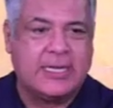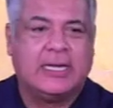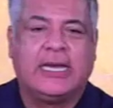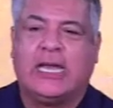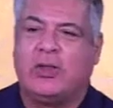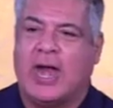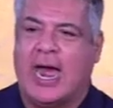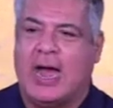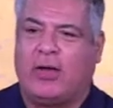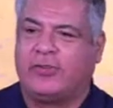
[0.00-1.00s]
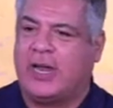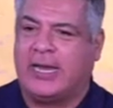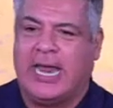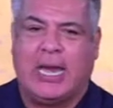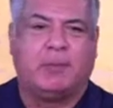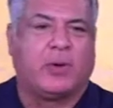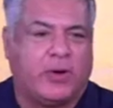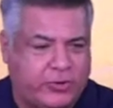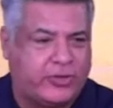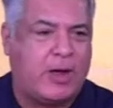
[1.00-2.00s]
in your house, a neighbor, or
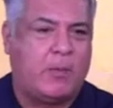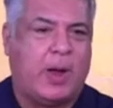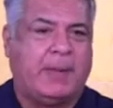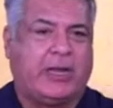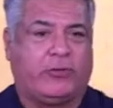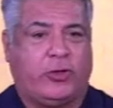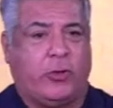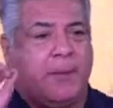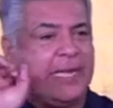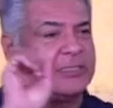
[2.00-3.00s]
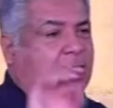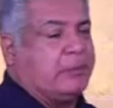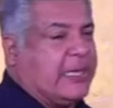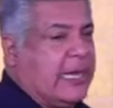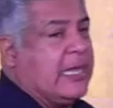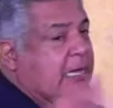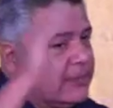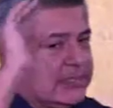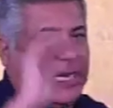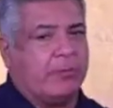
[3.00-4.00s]
someone, because if you make something, the
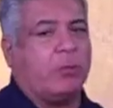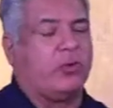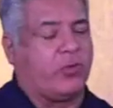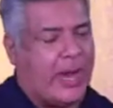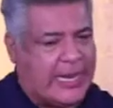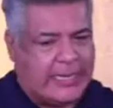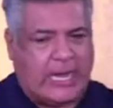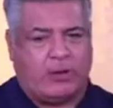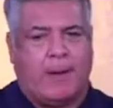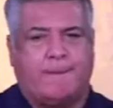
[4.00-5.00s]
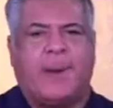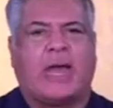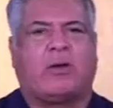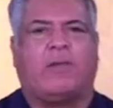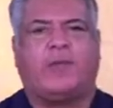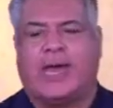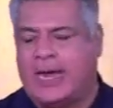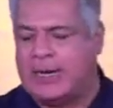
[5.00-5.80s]
devil will try and get you to back off of that